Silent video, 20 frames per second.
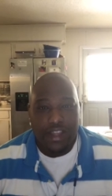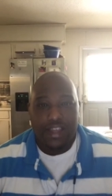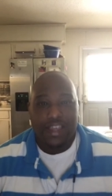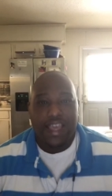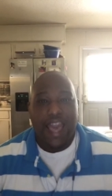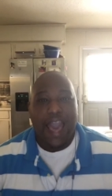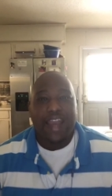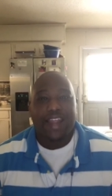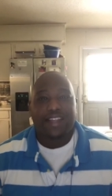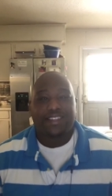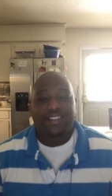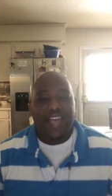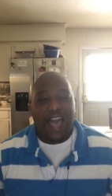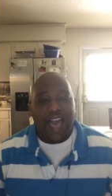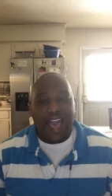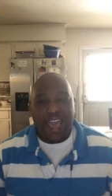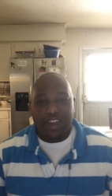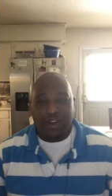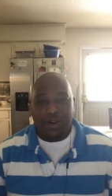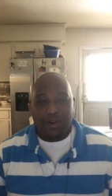Got a
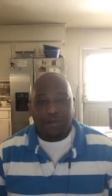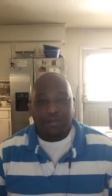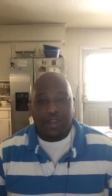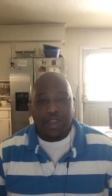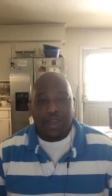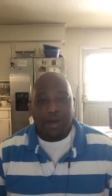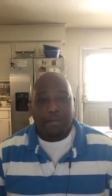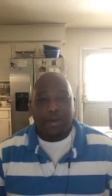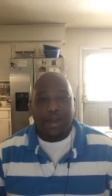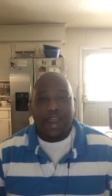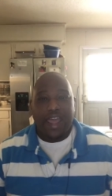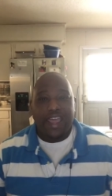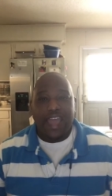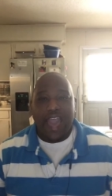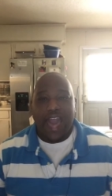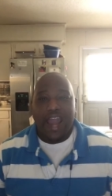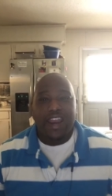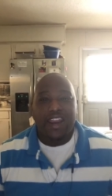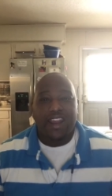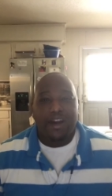title, but ain't
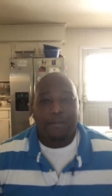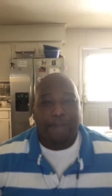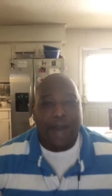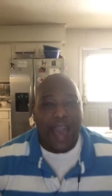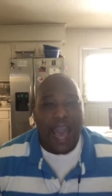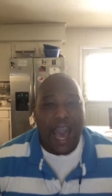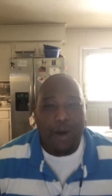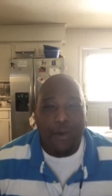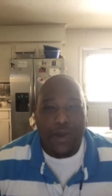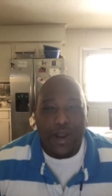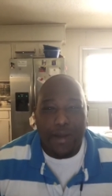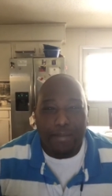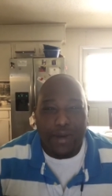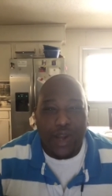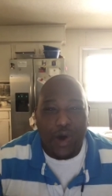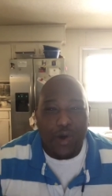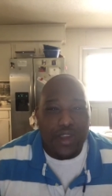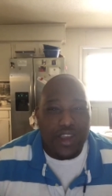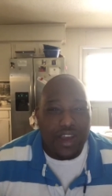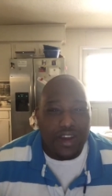got enough power to
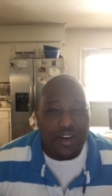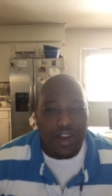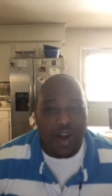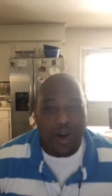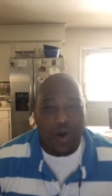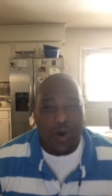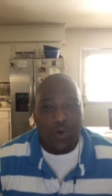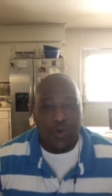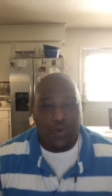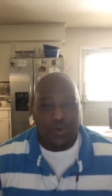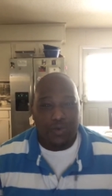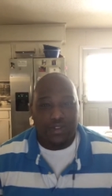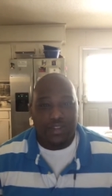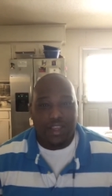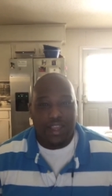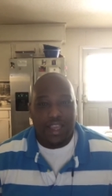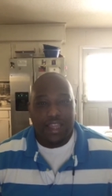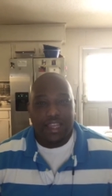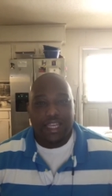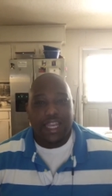blow your nose.
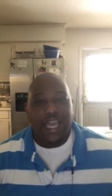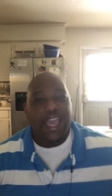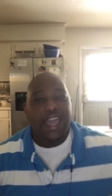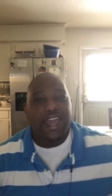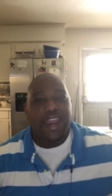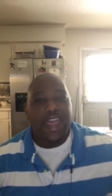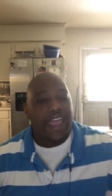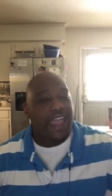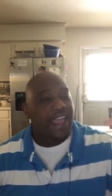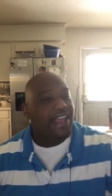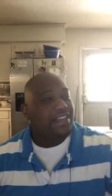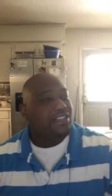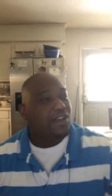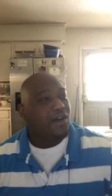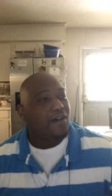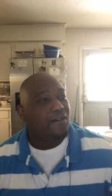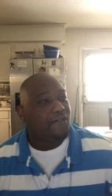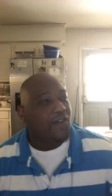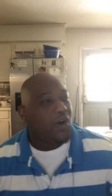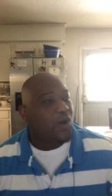Laying hands
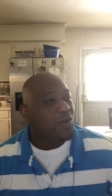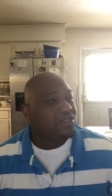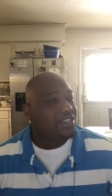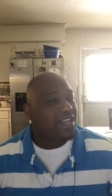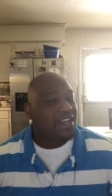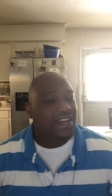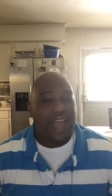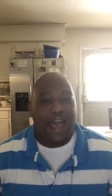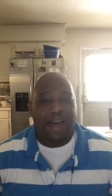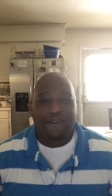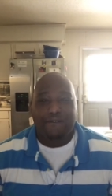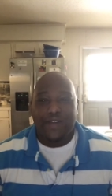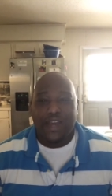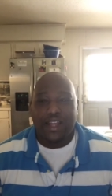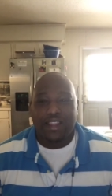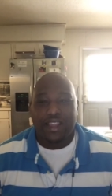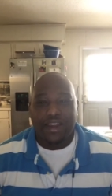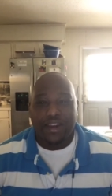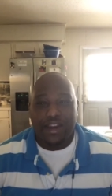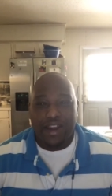on folks, they not
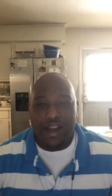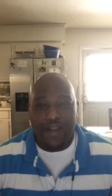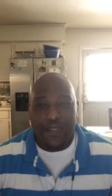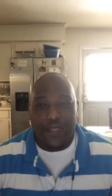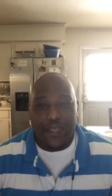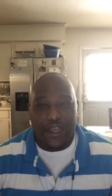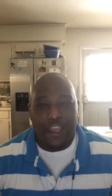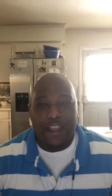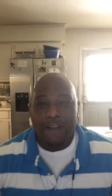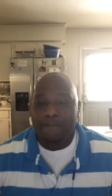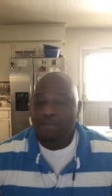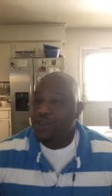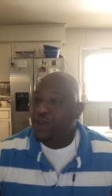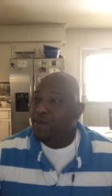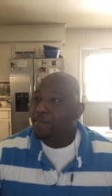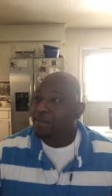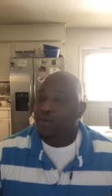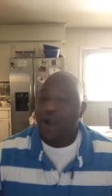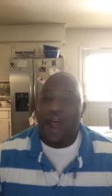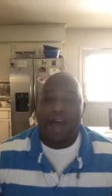feeling nothing. You
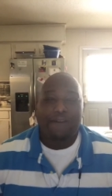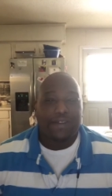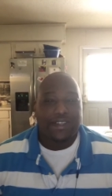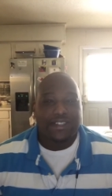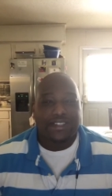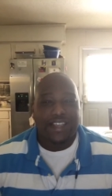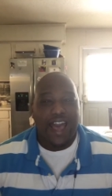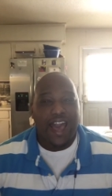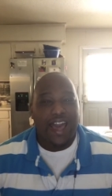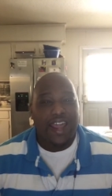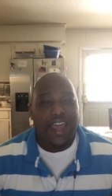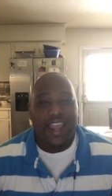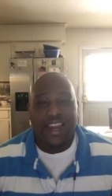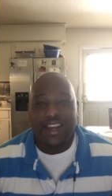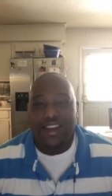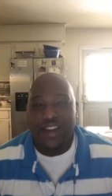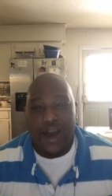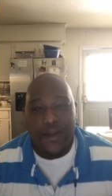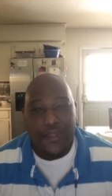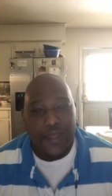prophesying,
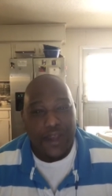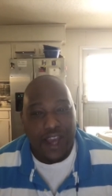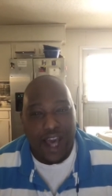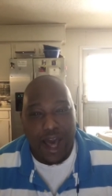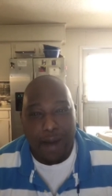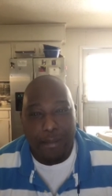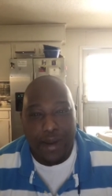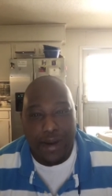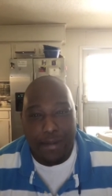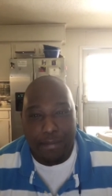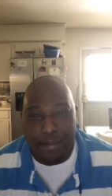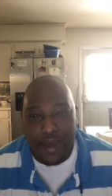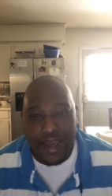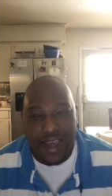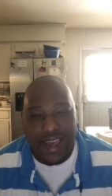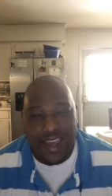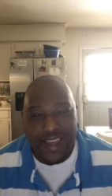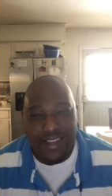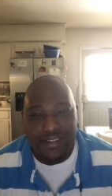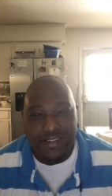ain't nothing coming to
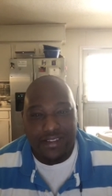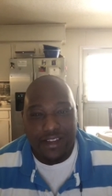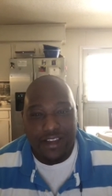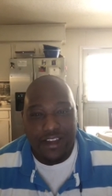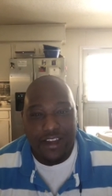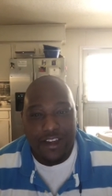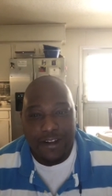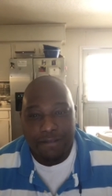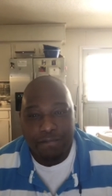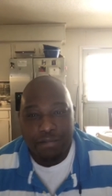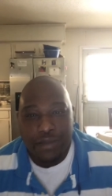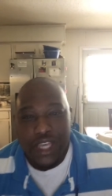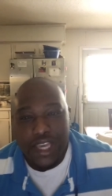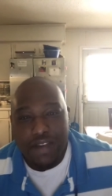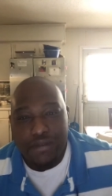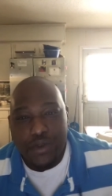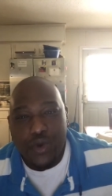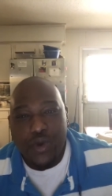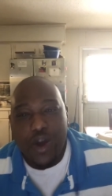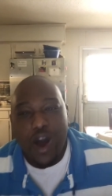pass.
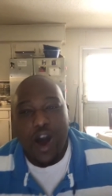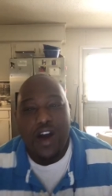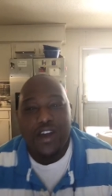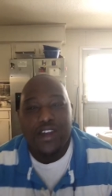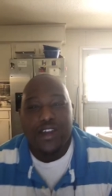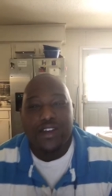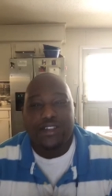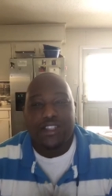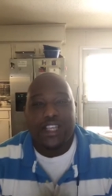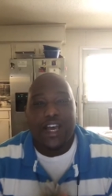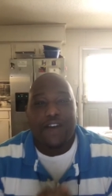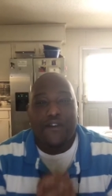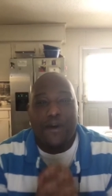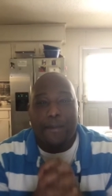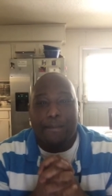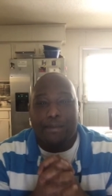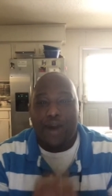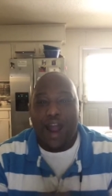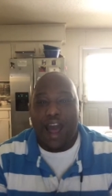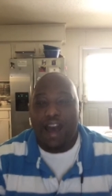If you call yourself a
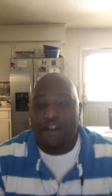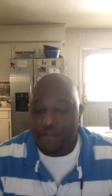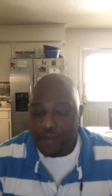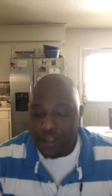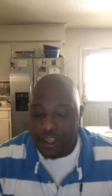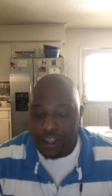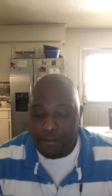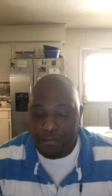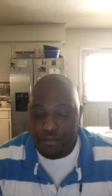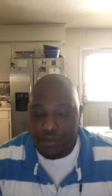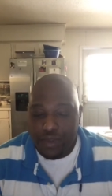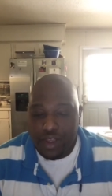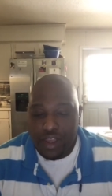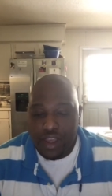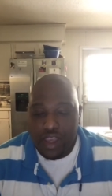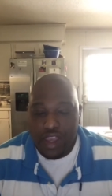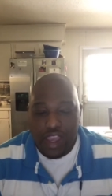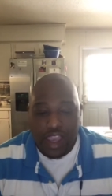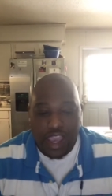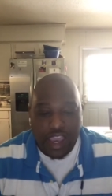prophet
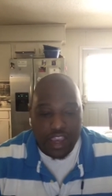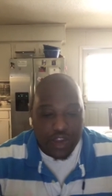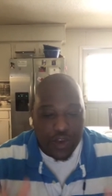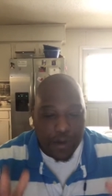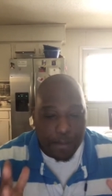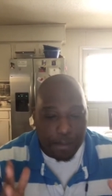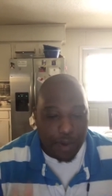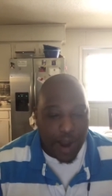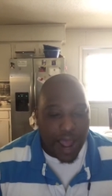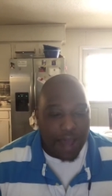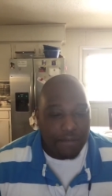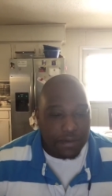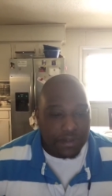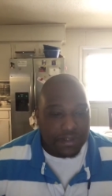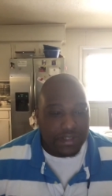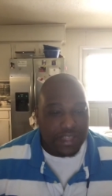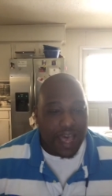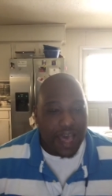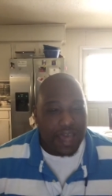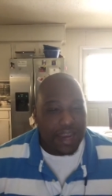and you
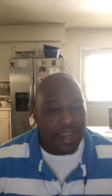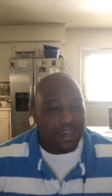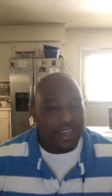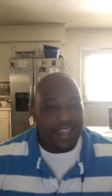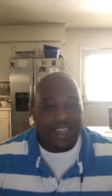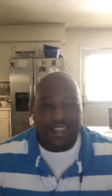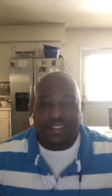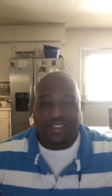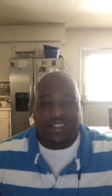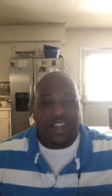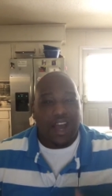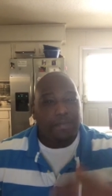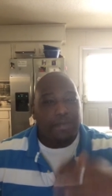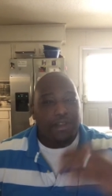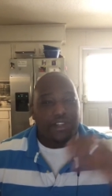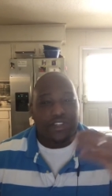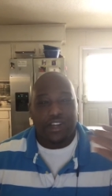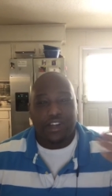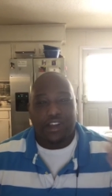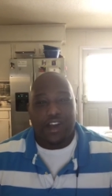prophesying, at least
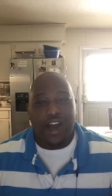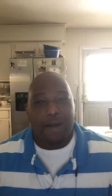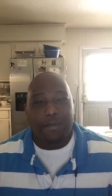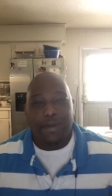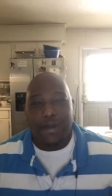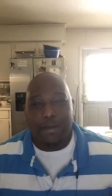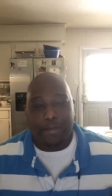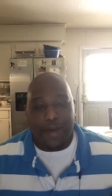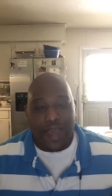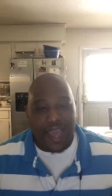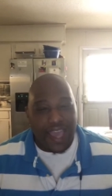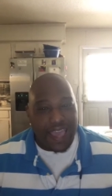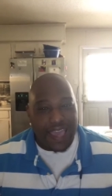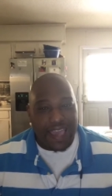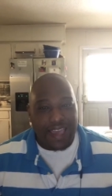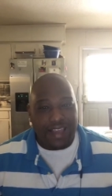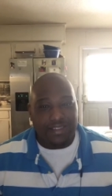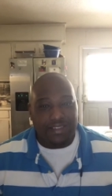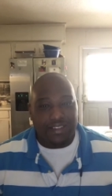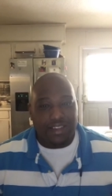something should come to
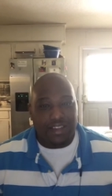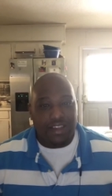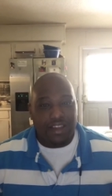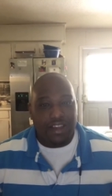pass.